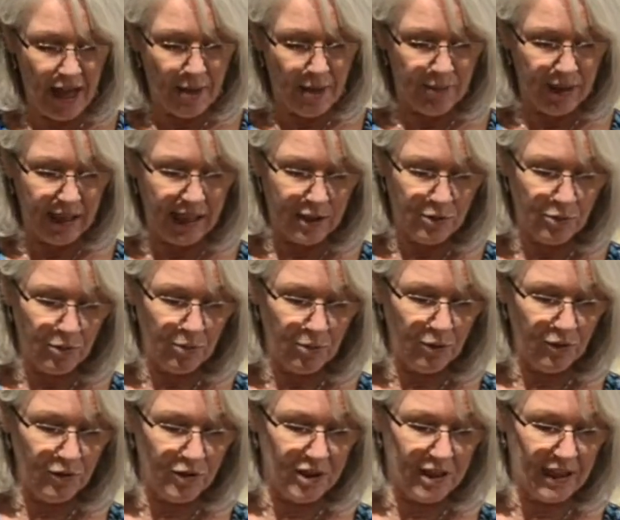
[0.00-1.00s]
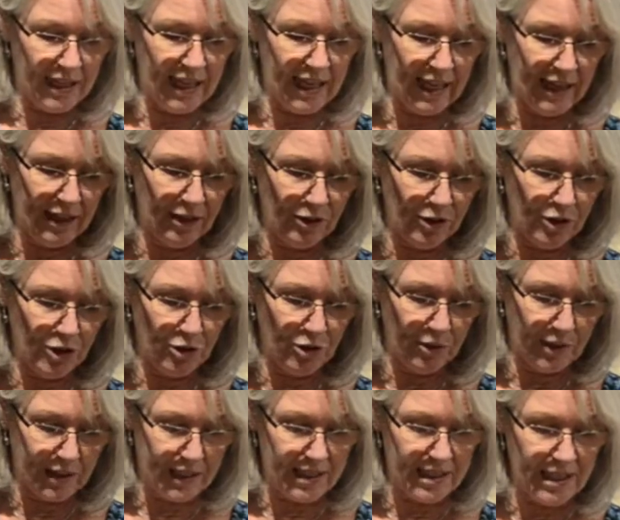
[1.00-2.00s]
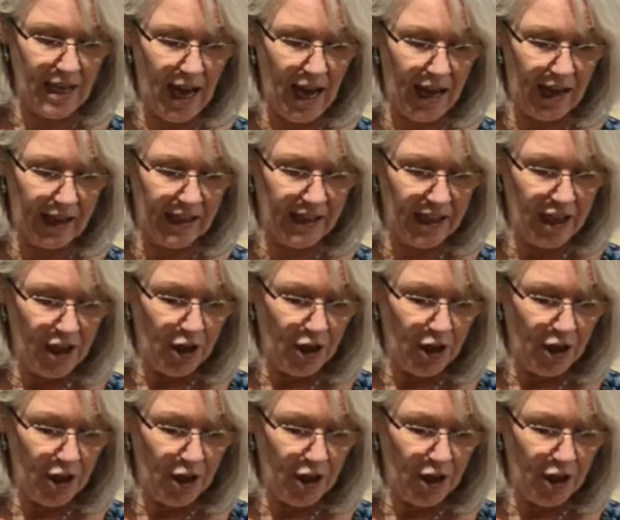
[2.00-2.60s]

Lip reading: But as we move to the candle to its side,